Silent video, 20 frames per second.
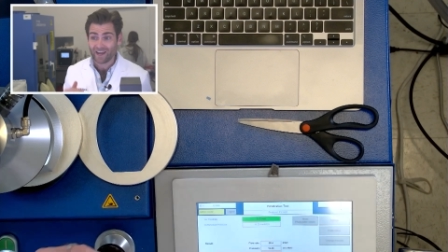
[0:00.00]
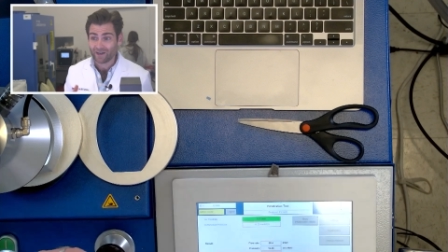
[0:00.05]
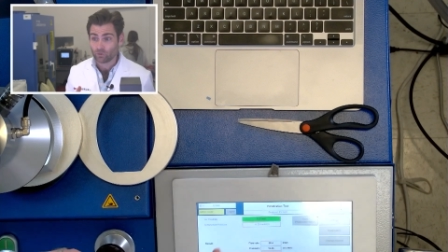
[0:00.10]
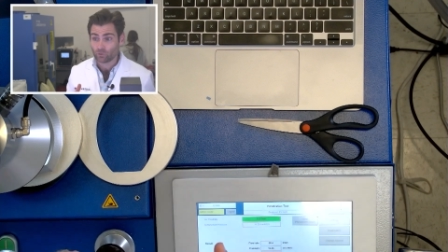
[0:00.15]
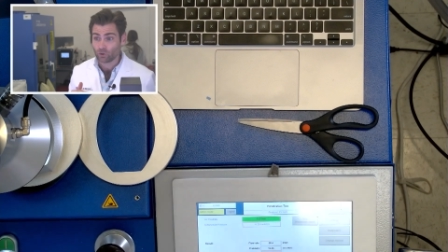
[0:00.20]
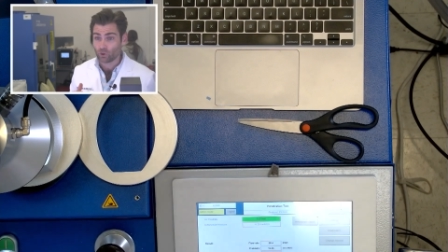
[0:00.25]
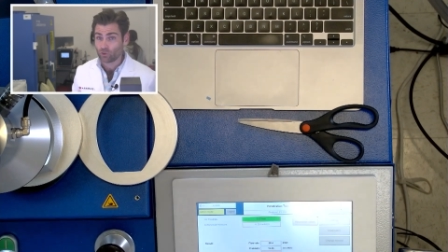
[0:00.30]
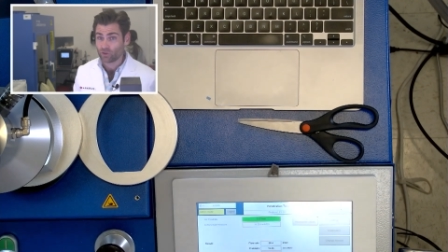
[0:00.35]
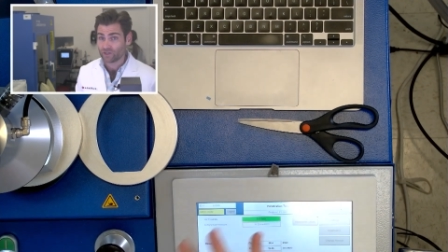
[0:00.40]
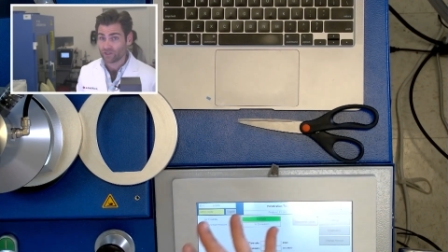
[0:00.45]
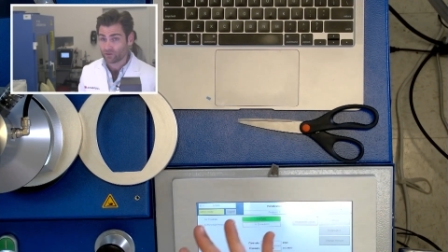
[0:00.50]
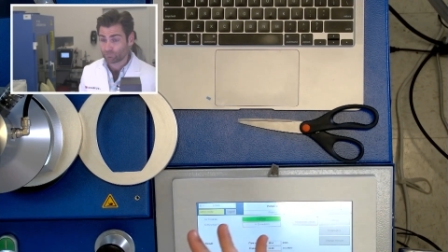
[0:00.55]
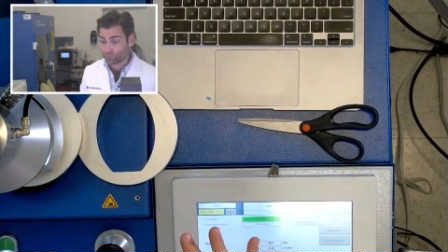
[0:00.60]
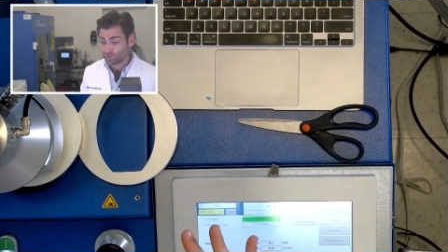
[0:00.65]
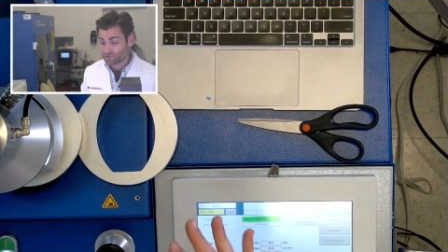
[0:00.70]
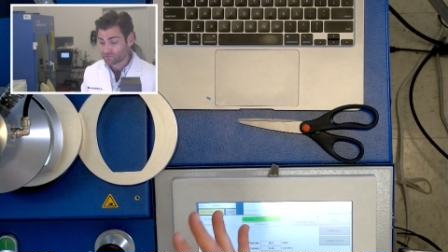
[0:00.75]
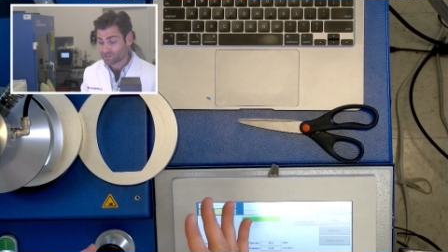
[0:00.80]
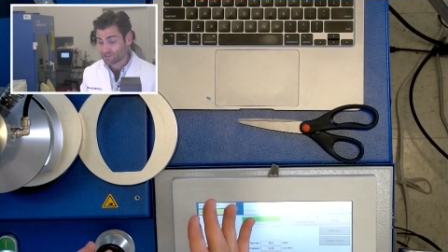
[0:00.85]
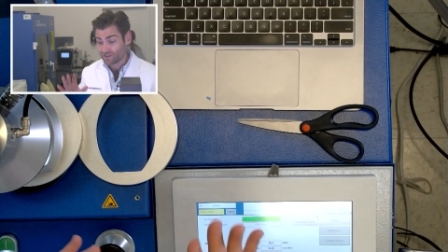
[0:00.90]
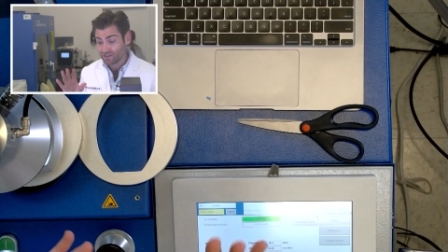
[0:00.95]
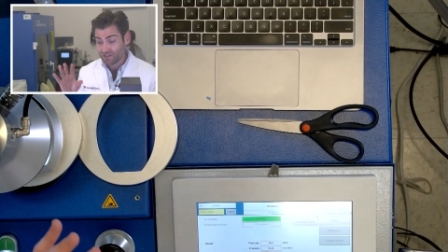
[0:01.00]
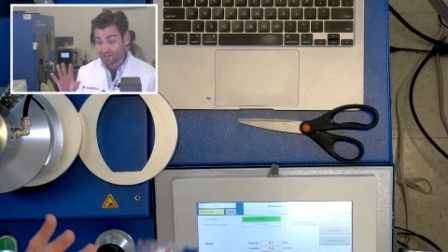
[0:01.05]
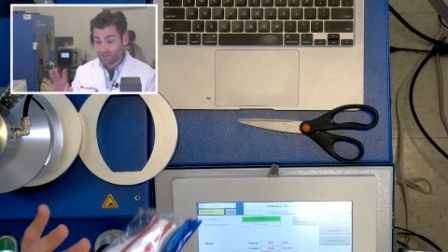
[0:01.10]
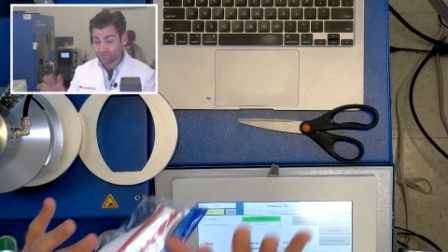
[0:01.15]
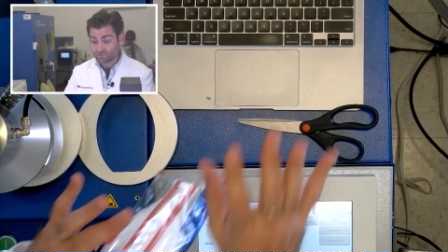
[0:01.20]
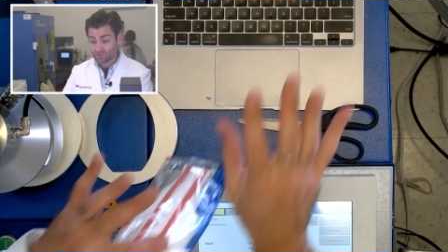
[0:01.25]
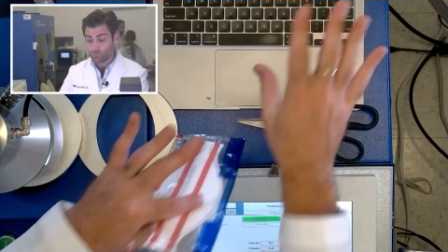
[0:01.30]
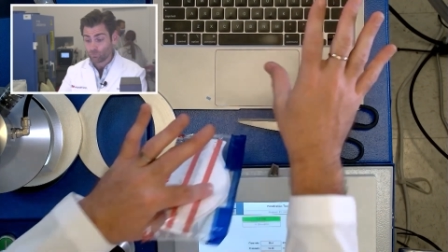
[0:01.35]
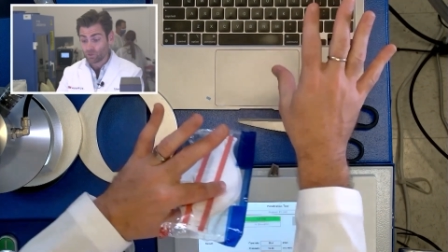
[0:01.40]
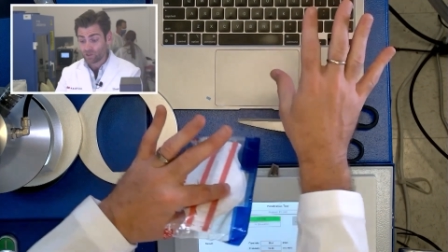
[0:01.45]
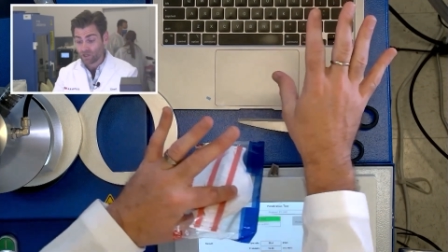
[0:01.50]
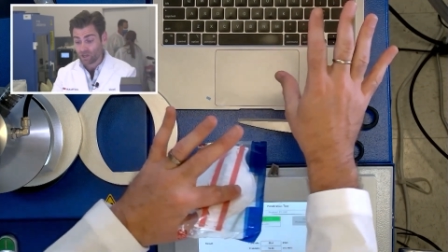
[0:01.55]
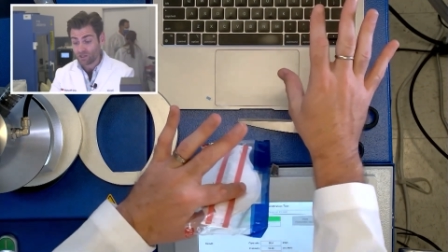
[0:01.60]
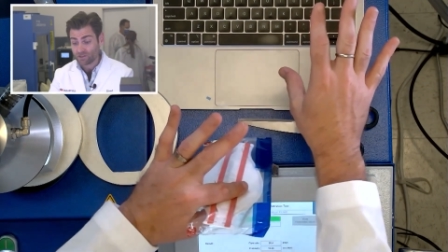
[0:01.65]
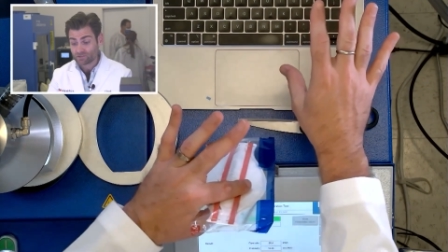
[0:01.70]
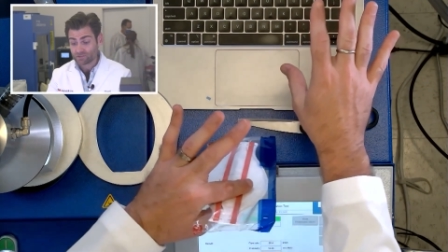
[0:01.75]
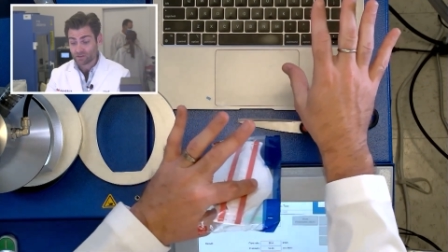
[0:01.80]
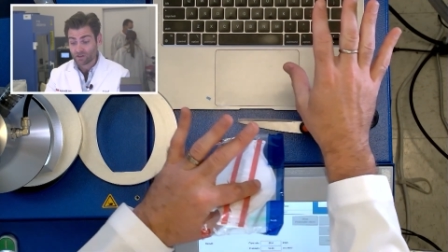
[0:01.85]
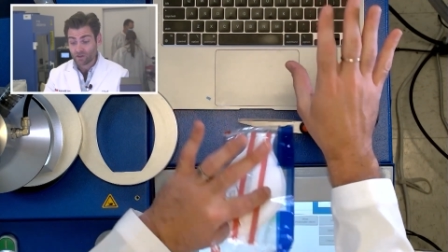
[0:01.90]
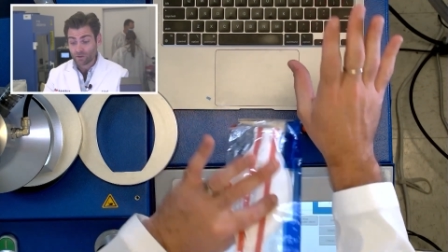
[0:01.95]
don't know the difference. If someone
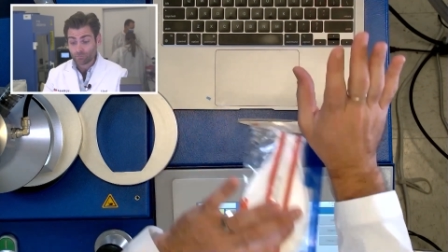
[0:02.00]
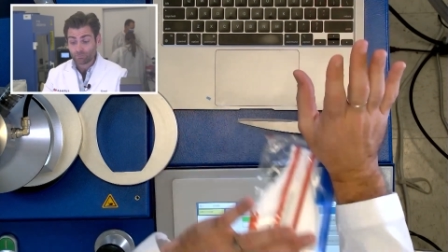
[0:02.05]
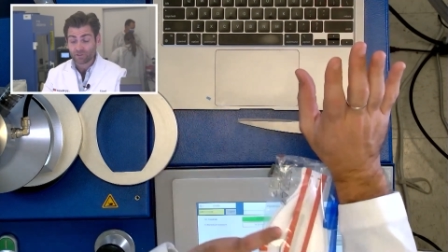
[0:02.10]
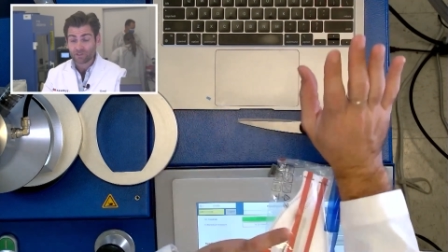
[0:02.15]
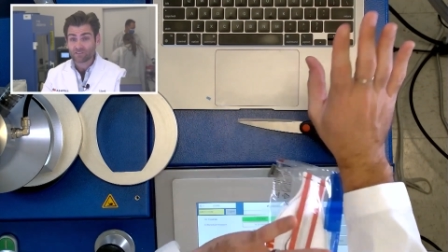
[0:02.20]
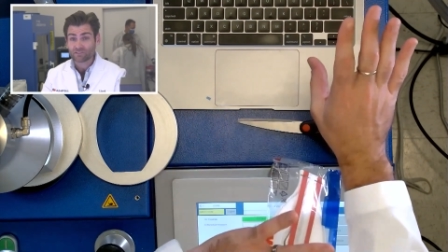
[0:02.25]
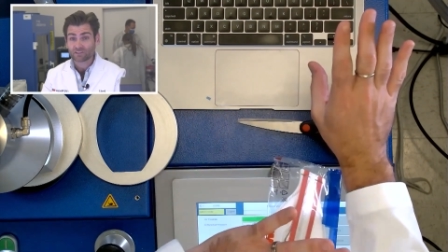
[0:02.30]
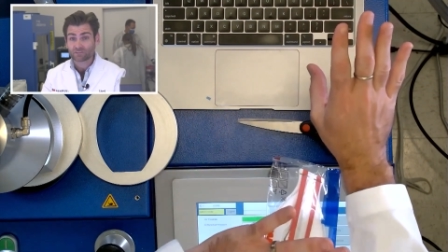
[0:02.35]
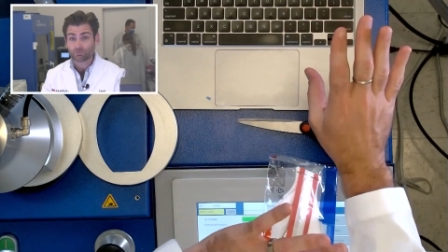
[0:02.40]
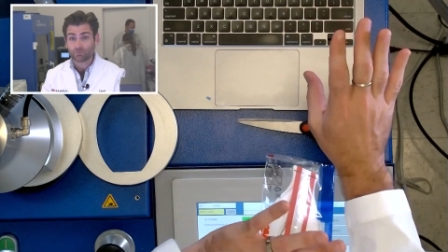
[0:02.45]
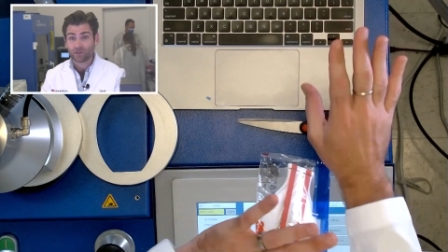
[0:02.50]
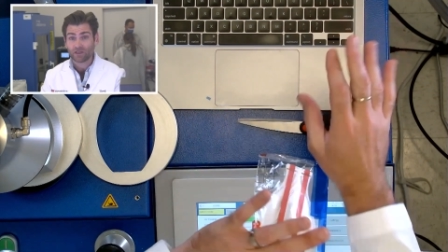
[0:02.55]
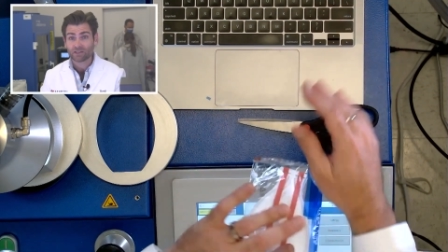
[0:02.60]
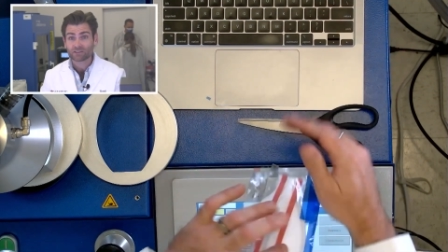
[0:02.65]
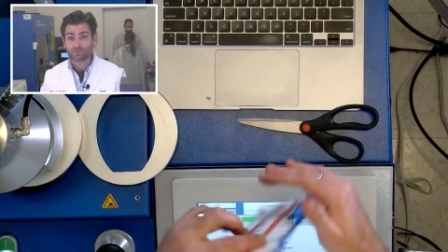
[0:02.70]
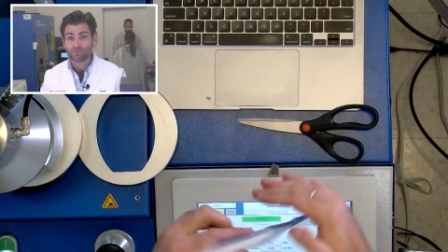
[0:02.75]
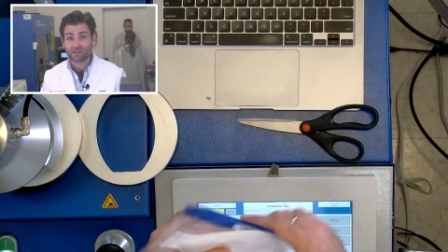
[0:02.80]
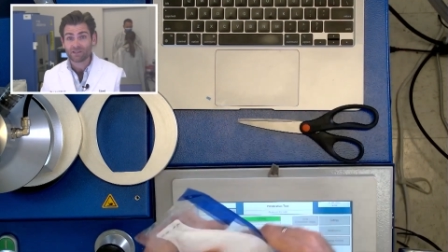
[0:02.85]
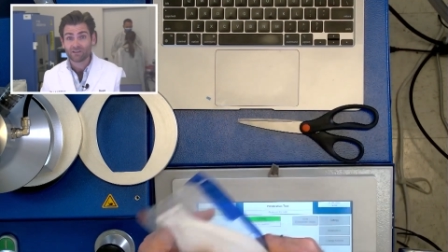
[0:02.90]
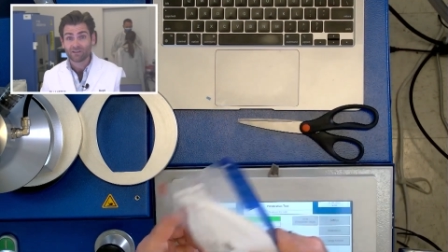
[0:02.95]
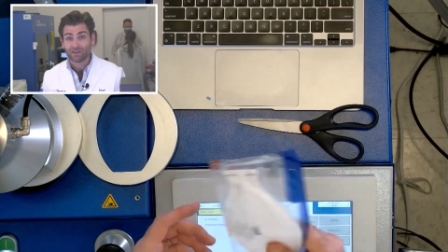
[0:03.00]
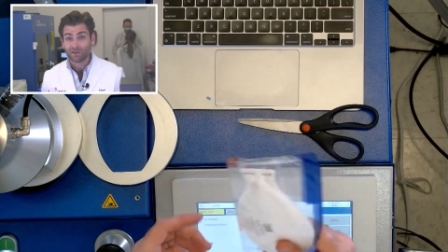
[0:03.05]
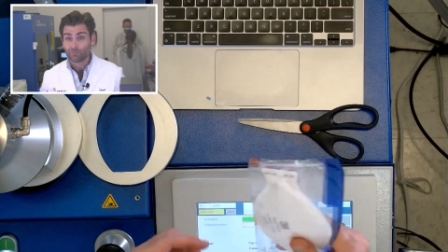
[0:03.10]
does, please explain it to me.